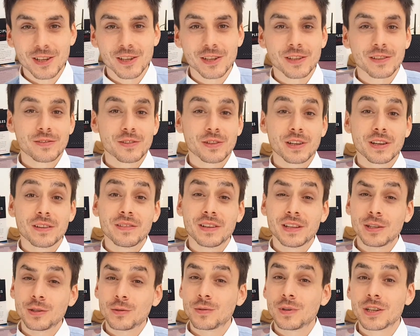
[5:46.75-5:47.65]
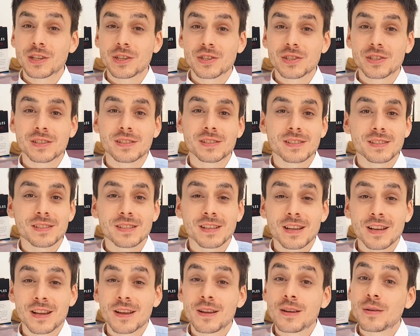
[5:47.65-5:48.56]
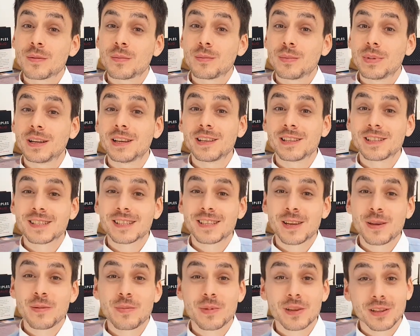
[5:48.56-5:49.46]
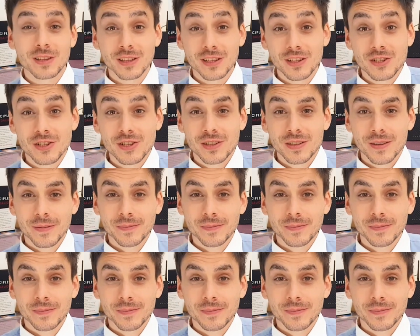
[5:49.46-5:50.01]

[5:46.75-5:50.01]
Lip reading: If you have any questions, please keep in touch.